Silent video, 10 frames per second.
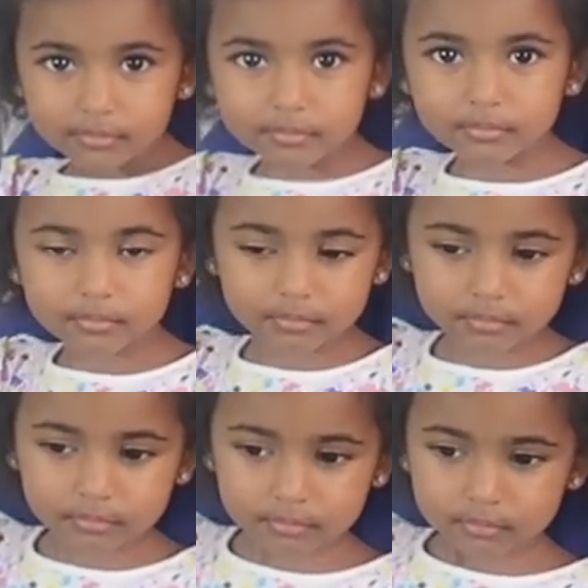
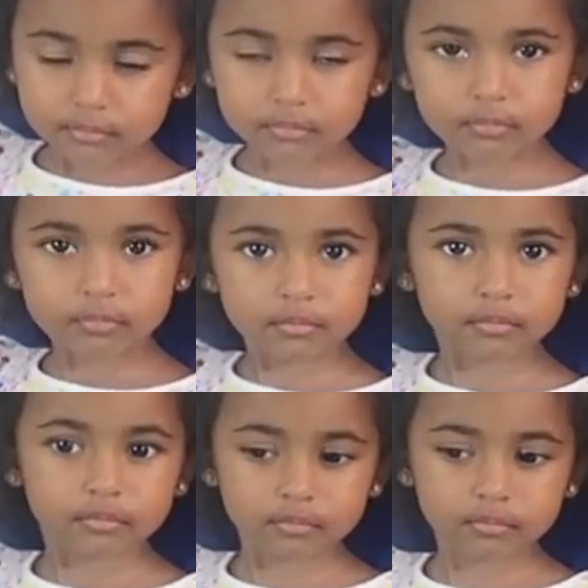
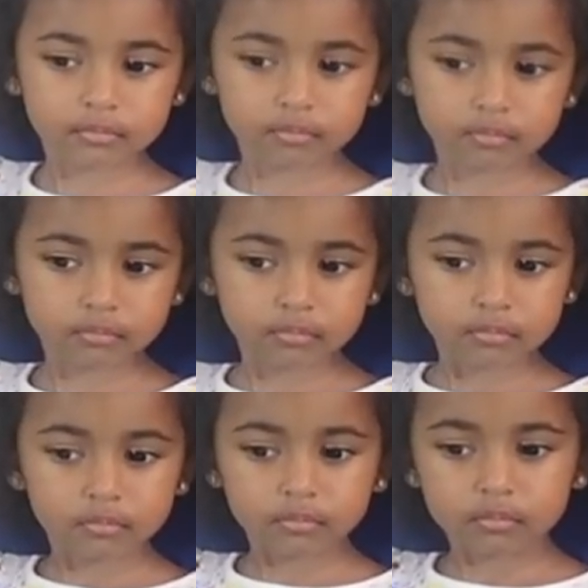
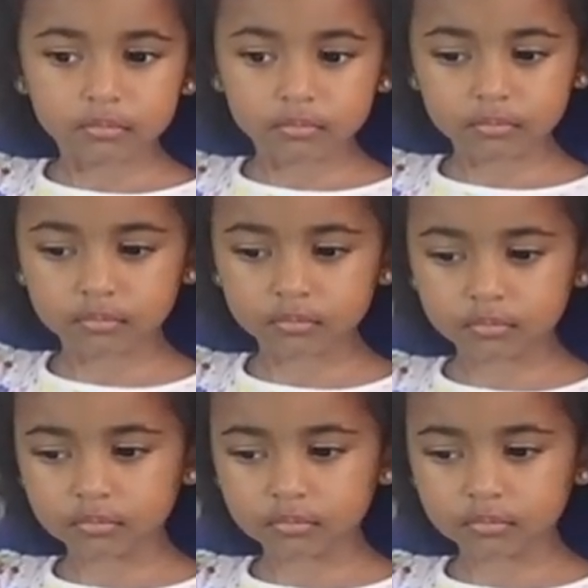(silent)